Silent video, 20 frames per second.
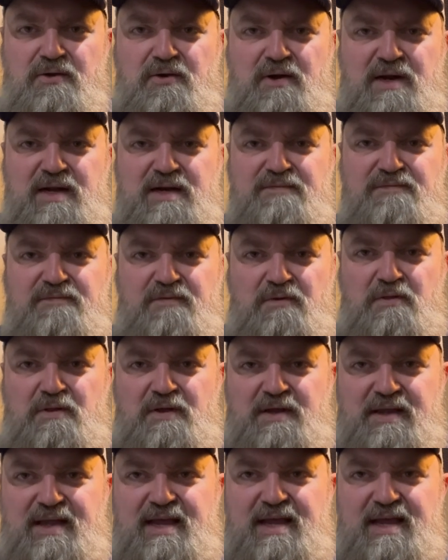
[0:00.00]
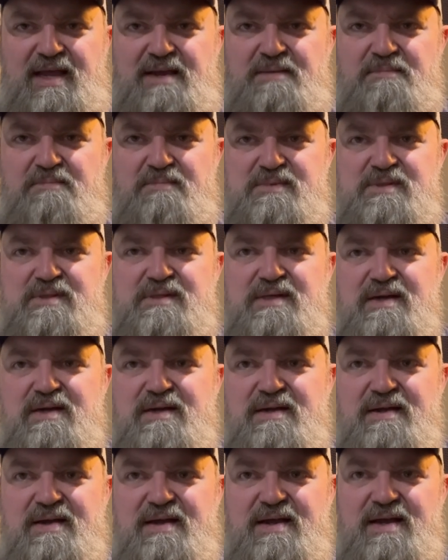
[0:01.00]
crate full of games
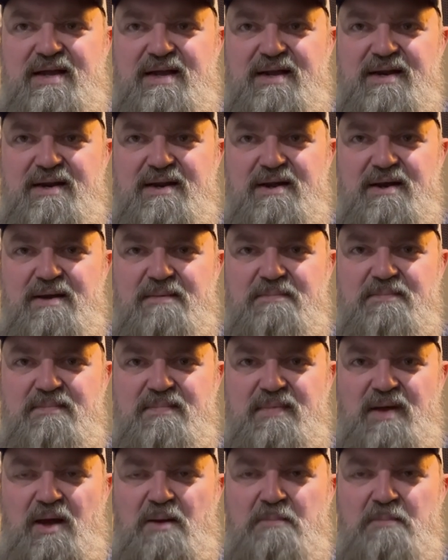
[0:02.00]
and um,